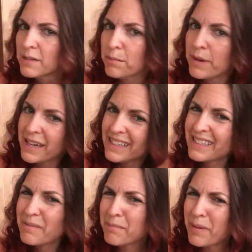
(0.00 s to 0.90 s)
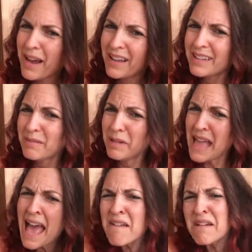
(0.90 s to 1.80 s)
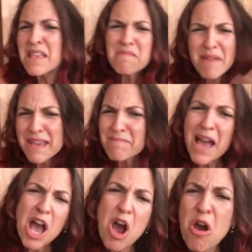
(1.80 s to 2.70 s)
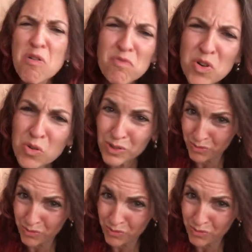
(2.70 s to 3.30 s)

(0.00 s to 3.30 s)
But I want to make my own rules.